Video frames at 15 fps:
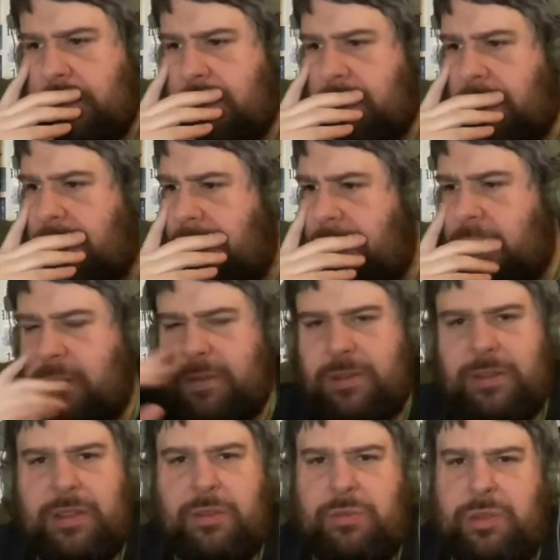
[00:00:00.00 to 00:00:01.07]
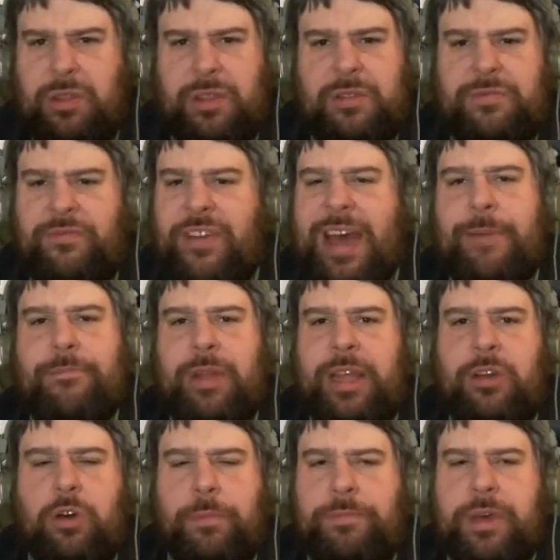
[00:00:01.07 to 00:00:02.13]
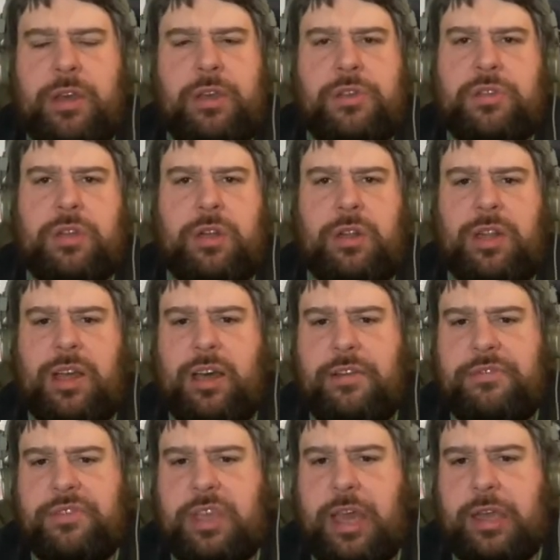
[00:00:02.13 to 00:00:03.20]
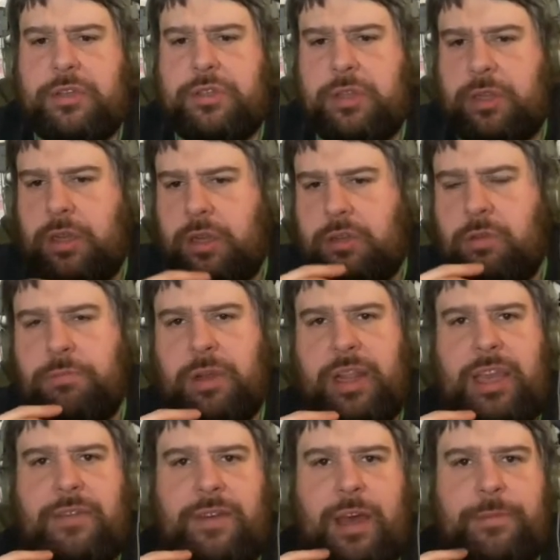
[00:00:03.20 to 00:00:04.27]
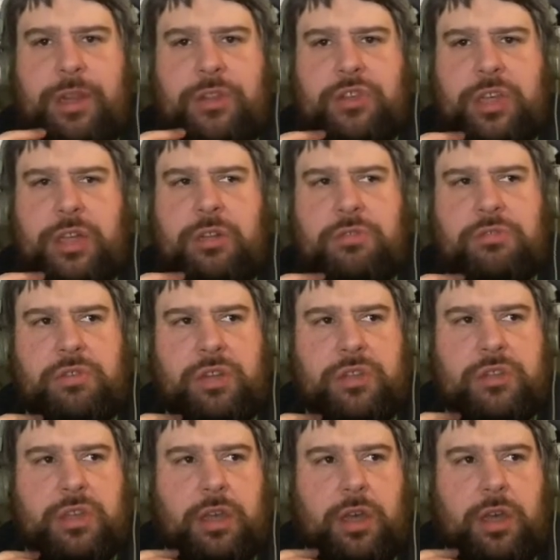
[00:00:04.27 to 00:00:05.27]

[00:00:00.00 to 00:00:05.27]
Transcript: like under the family or personal life section. I can't believe how many children he's got.